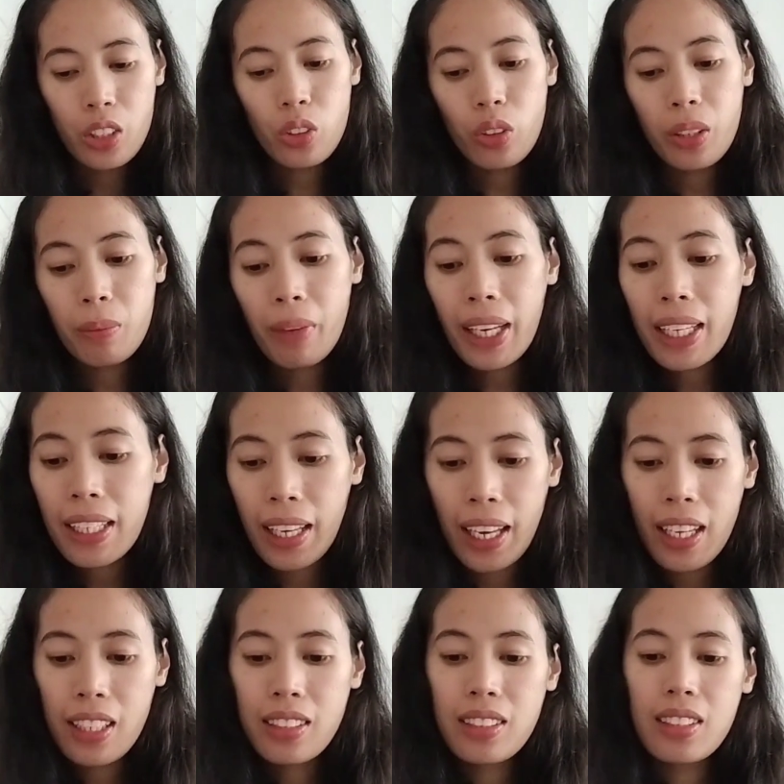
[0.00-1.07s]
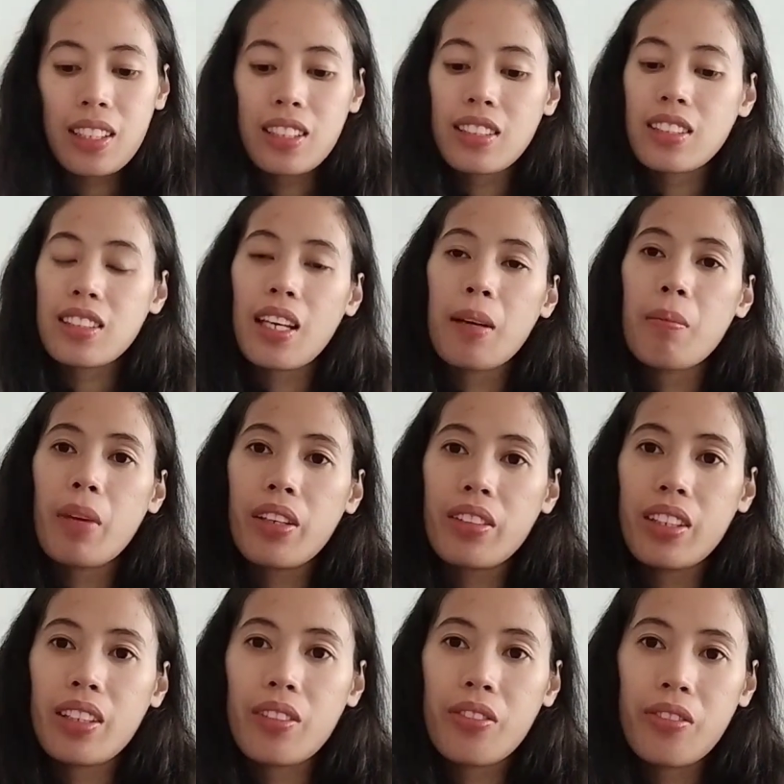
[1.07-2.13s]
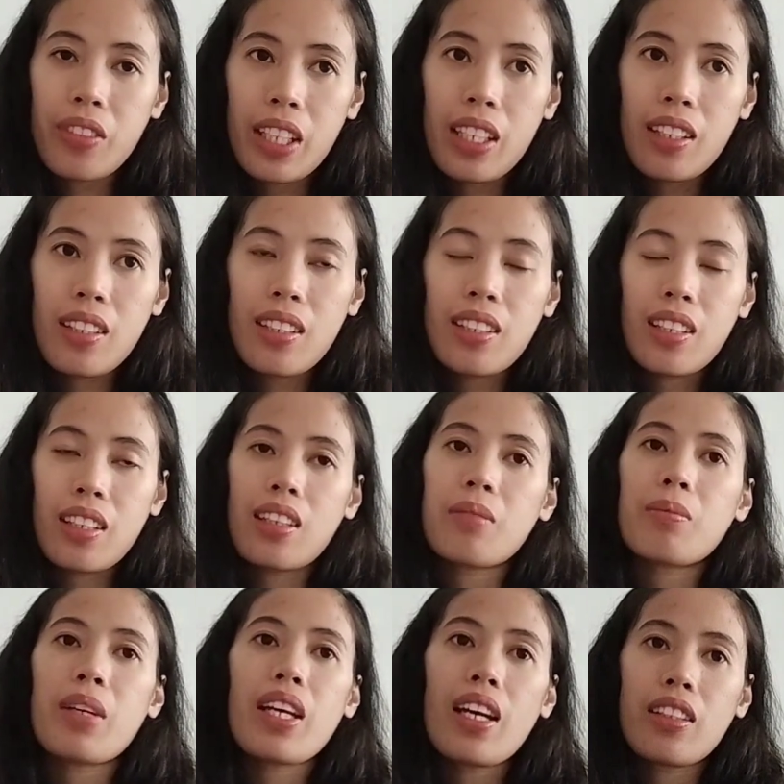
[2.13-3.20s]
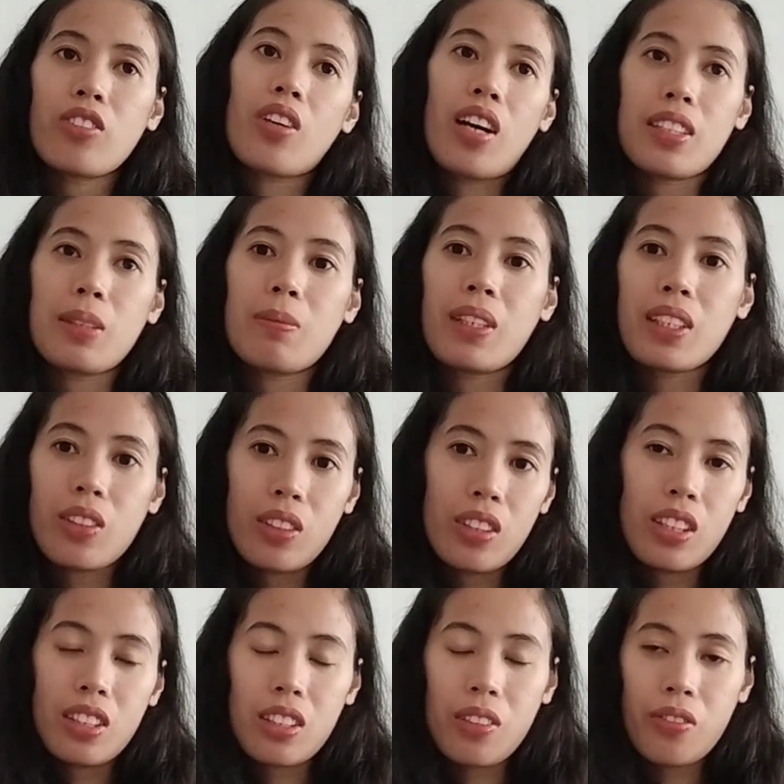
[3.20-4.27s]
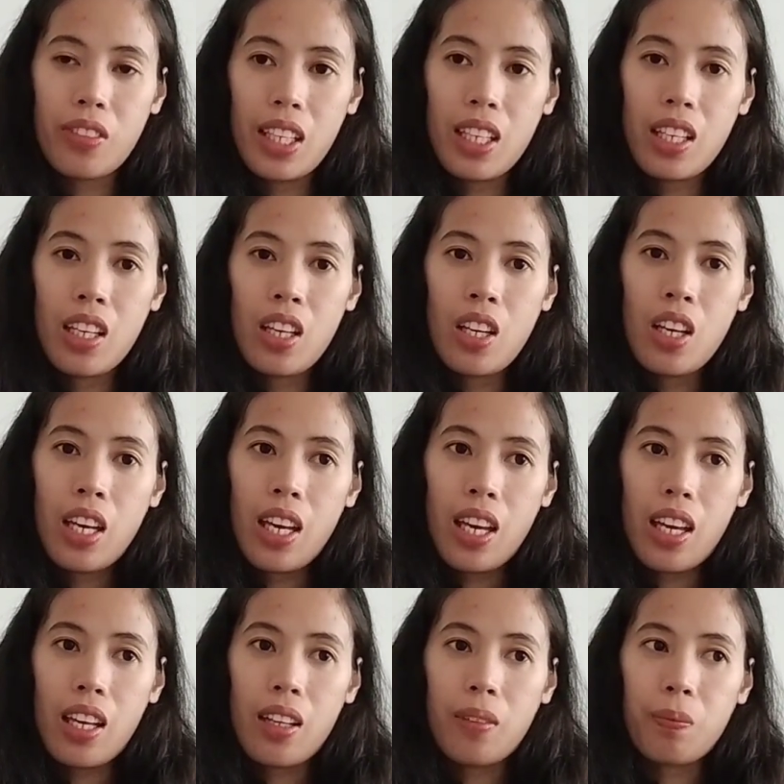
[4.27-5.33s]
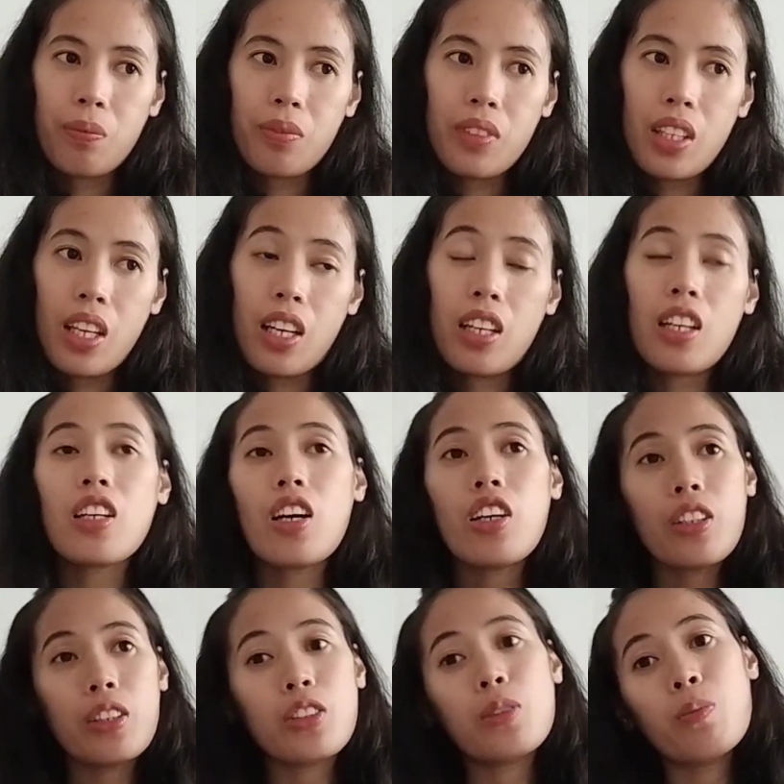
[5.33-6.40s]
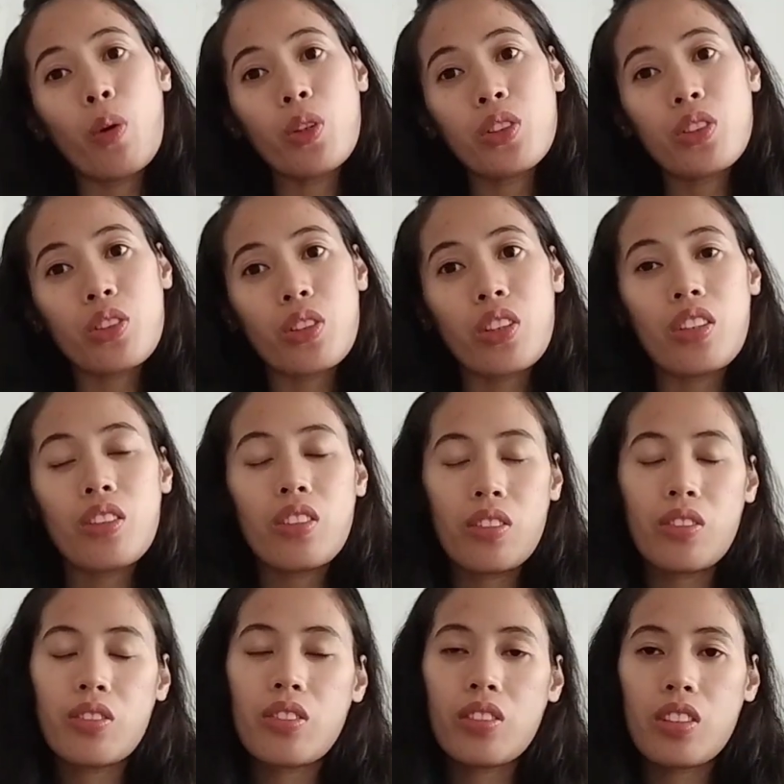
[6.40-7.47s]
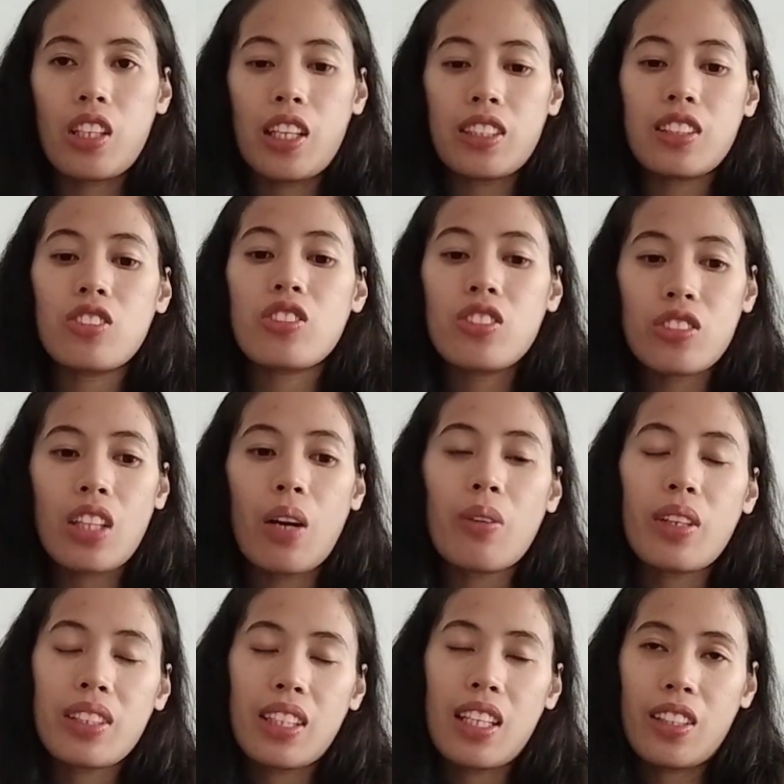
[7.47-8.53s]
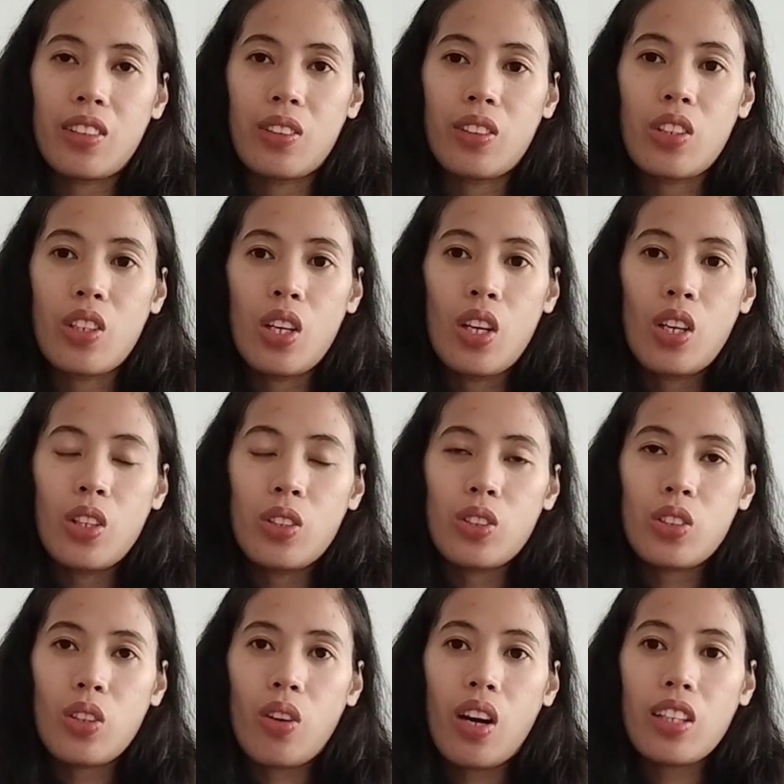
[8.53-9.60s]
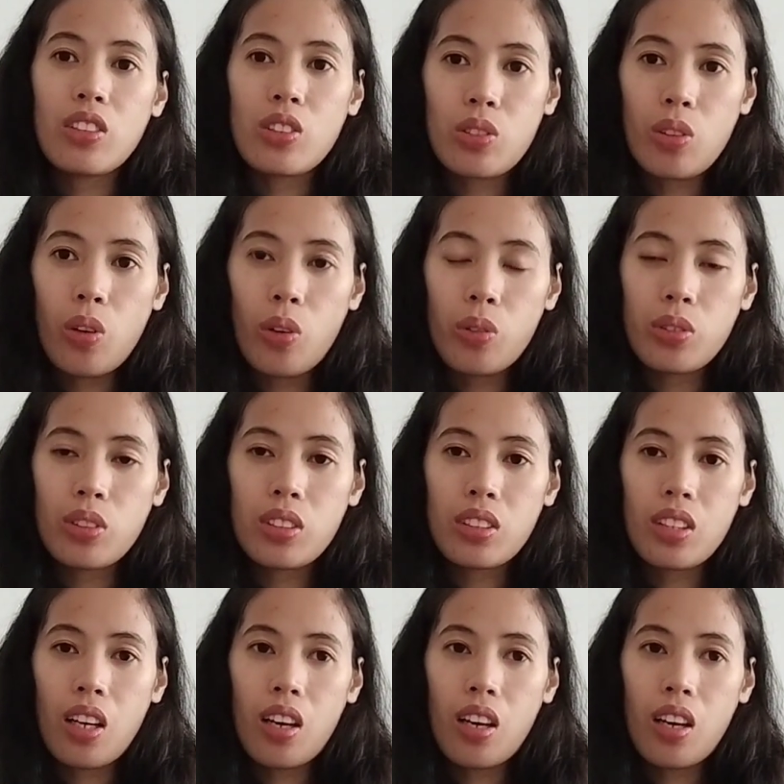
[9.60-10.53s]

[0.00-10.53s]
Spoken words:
so in my case, since I married a Finn, my yung husband ko, he's a Finn. And yeah, a sponsor. Yeah, yun yung tawag nila doon. So I chose